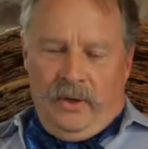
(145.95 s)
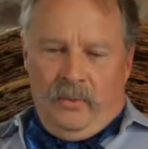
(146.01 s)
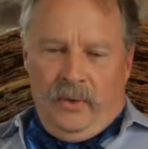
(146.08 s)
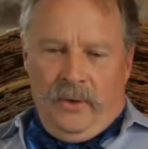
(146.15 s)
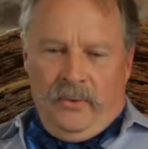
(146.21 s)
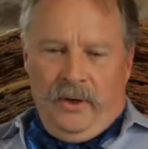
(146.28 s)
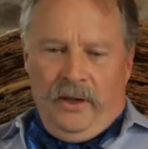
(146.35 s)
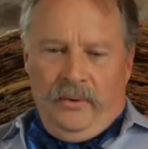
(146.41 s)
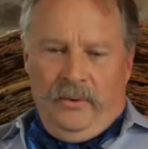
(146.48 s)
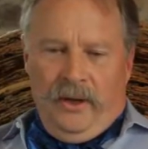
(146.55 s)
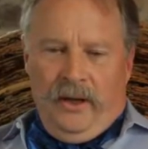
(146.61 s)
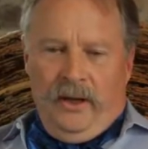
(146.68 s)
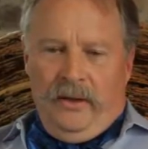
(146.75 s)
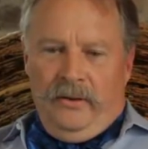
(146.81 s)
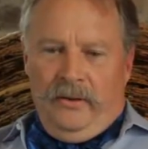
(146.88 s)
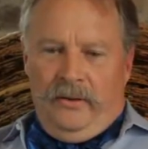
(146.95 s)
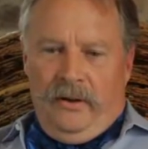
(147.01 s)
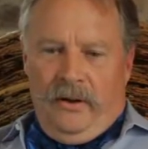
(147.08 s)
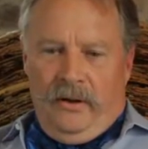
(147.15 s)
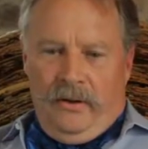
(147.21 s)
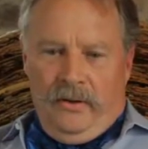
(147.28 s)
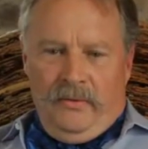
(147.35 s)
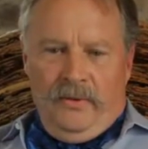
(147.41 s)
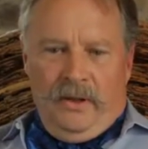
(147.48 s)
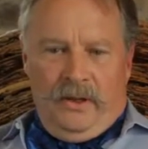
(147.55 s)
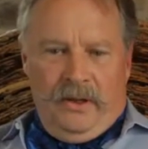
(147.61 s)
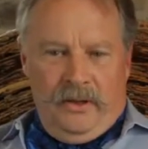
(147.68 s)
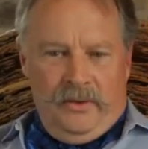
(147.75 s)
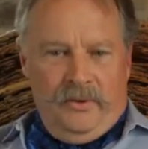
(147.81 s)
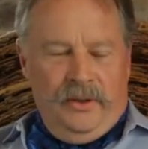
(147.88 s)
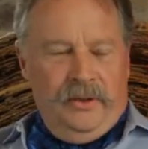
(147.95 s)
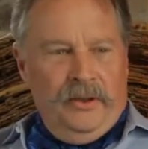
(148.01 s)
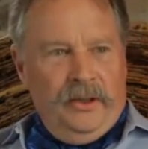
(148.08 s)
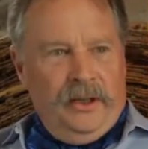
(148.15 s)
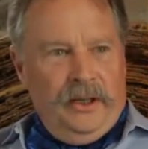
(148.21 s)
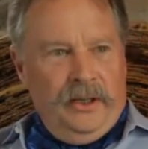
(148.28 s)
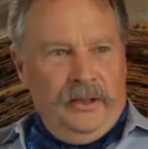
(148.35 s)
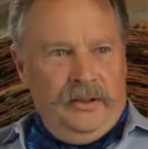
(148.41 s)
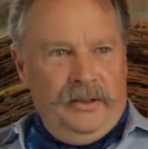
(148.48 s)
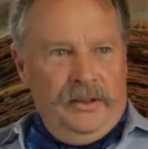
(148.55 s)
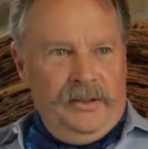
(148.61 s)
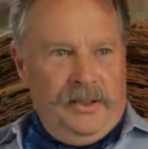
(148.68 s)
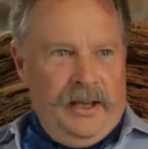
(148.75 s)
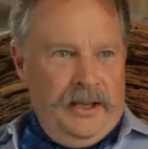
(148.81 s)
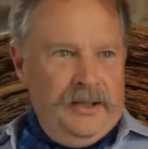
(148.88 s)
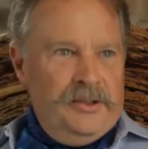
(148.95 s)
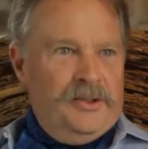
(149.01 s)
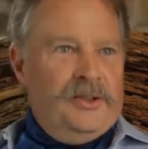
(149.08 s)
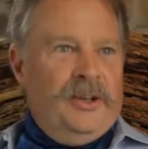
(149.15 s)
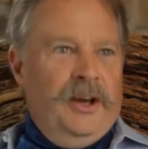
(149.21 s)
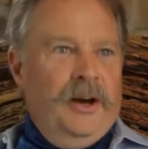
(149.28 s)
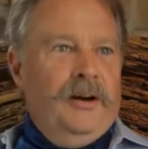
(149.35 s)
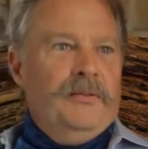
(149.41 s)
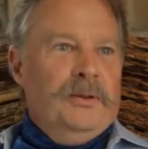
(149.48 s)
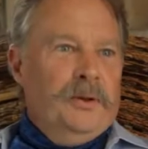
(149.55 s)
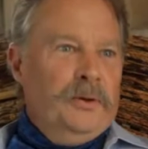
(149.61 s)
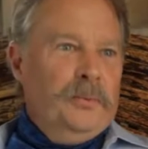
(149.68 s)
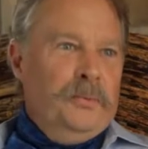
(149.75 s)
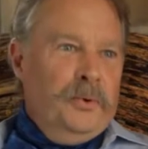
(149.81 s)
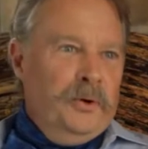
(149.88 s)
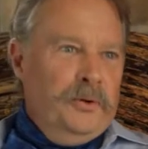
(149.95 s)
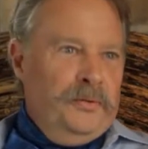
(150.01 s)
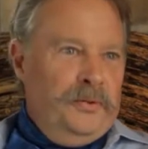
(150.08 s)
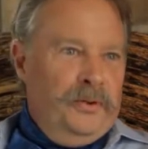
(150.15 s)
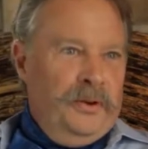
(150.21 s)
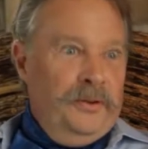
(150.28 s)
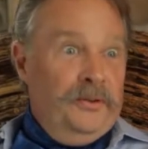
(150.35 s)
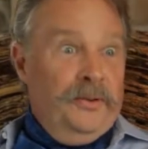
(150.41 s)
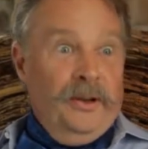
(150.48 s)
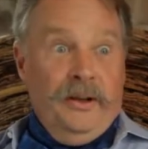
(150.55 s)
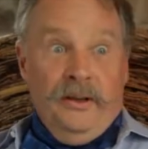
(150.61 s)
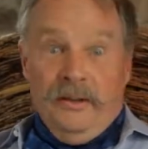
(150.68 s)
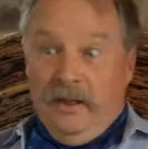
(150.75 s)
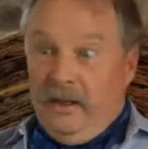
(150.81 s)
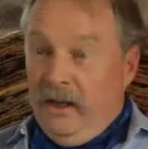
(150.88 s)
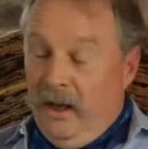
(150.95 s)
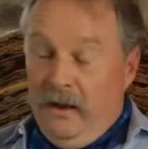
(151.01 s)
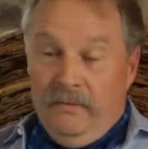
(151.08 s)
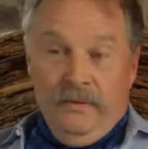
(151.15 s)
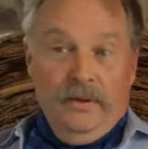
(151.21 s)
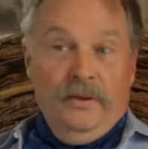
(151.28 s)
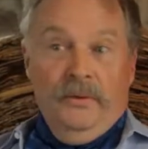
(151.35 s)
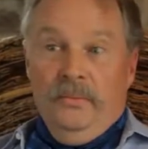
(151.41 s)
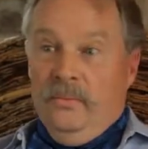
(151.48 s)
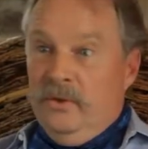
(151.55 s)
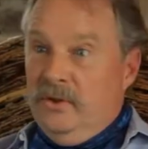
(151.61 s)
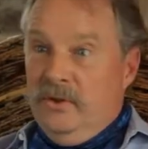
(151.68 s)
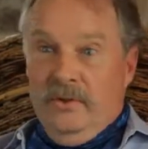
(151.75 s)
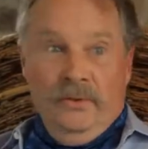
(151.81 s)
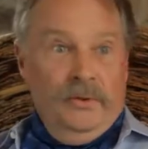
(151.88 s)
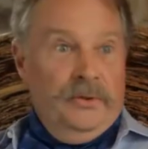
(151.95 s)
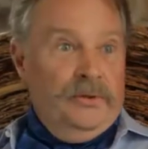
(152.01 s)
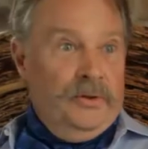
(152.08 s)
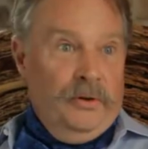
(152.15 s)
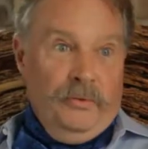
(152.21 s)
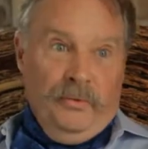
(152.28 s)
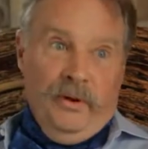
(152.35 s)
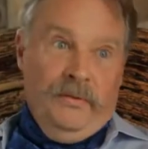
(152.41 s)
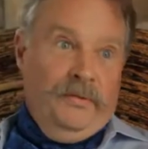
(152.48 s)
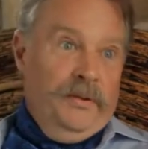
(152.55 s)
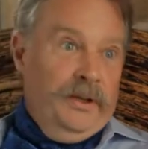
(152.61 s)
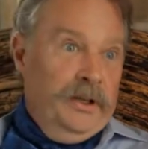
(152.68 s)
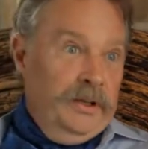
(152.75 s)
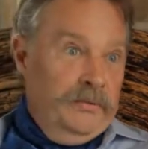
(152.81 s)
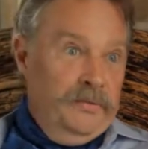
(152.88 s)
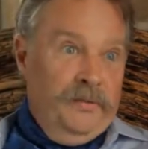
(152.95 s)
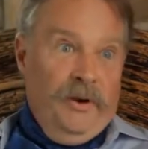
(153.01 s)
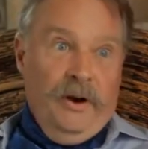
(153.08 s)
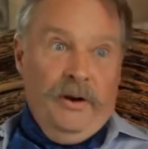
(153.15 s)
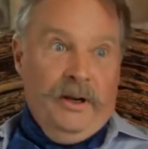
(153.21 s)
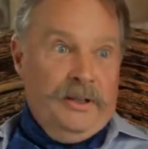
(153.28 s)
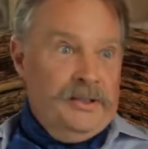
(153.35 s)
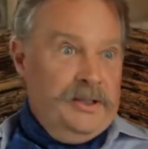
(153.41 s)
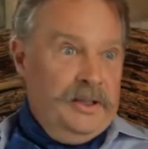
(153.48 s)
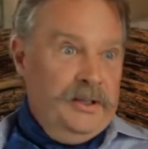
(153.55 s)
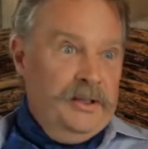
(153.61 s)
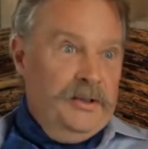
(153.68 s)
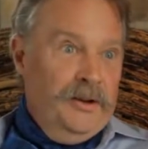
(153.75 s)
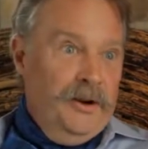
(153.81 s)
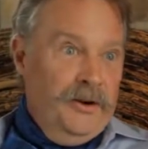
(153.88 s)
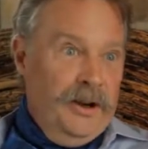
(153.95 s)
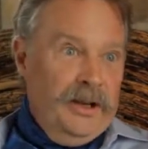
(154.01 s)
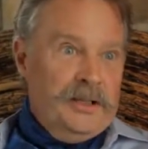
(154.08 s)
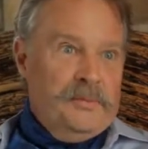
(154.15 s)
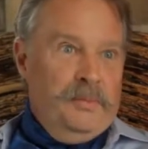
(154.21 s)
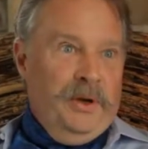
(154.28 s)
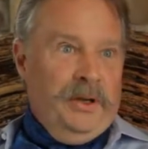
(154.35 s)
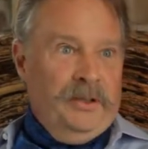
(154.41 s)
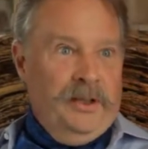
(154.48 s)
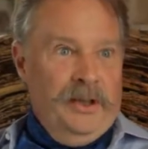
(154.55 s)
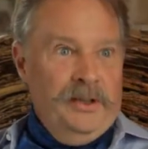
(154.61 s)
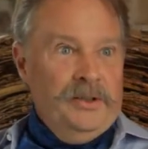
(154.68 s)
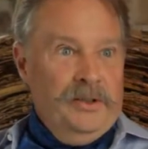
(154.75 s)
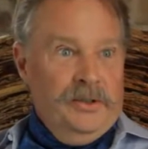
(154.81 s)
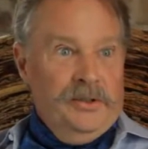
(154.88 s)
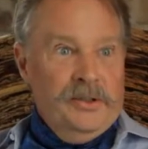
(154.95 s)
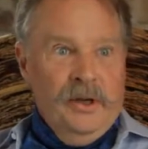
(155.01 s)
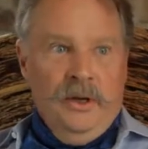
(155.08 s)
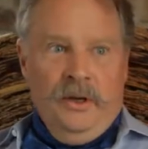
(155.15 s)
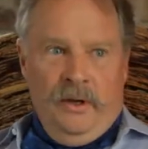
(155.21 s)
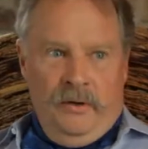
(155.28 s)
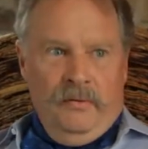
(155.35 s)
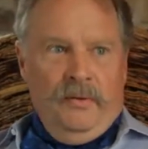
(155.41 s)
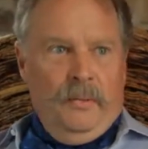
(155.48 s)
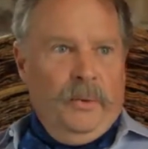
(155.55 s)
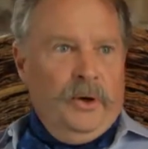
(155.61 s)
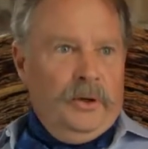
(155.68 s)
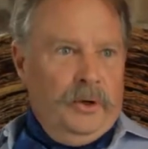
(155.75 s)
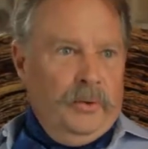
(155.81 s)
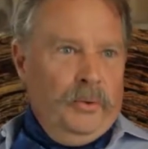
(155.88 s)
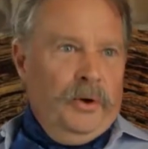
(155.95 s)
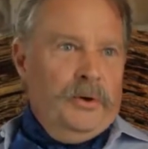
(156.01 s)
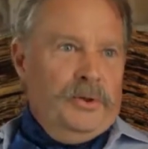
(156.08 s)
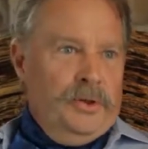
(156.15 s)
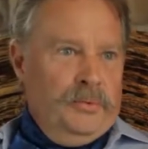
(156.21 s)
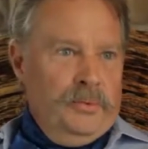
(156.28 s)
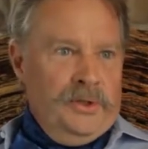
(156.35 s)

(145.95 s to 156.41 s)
we went around all over the country looking at these aged Galvalume roofs. He said, and the Galvalume was doing terrific. It far exceeded our expectations from a corrosion